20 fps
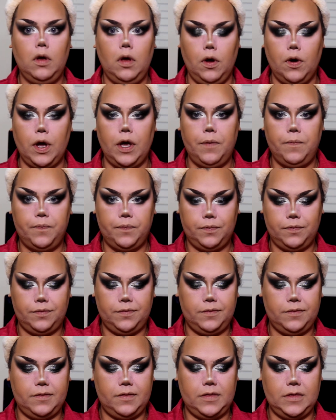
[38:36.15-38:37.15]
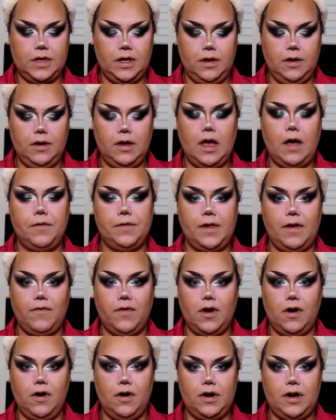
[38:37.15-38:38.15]
Okay. I was
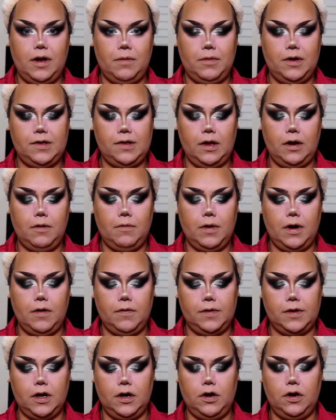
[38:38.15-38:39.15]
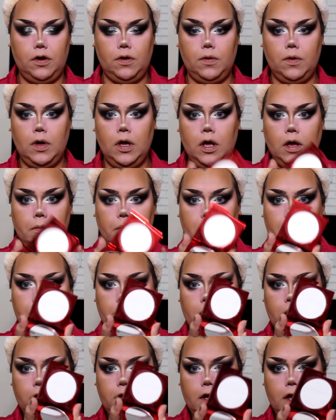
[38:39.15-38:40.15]
having a hard time deciding what I was going to do, but I'm
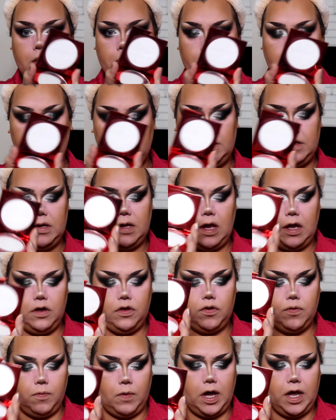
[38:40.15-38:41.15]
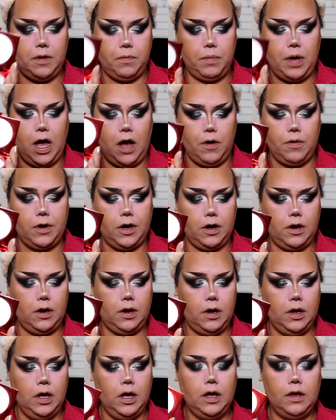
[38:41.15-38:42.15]
going to take my Stage White
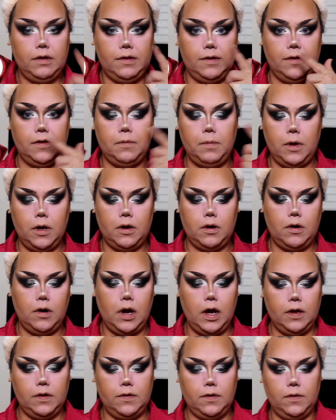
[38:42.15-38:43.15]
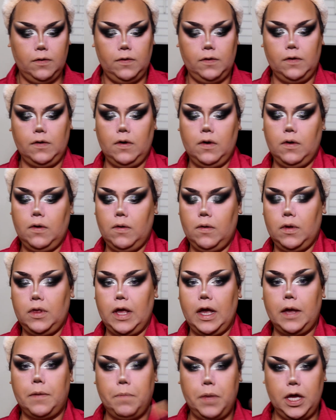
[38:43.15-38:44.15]
powder, since my under eyes are so,
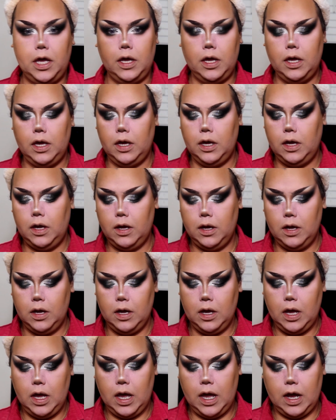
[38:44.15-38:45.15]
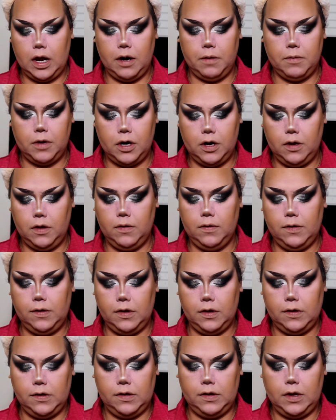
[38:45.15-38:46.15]
like, pinky, and I'm going to
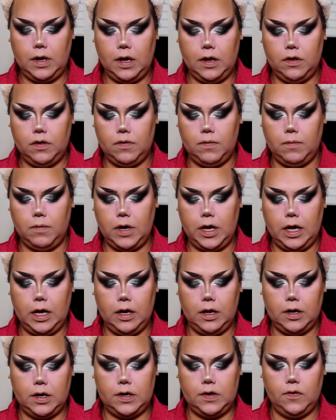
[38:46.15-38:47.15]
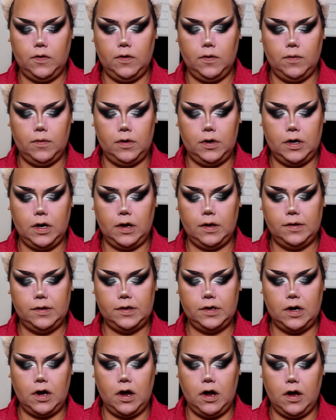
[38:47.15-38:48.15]
use the stage white to
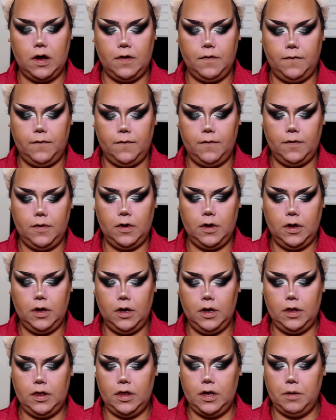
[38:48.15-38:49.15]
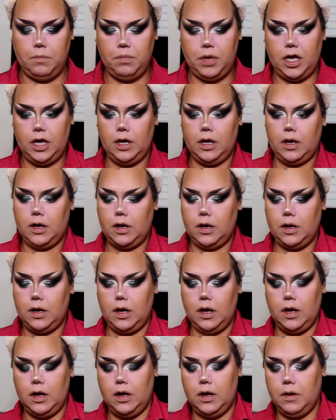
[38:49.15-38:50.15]
dust off the pink
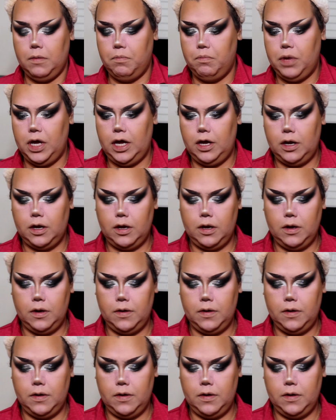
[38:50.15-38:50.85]
um, bake.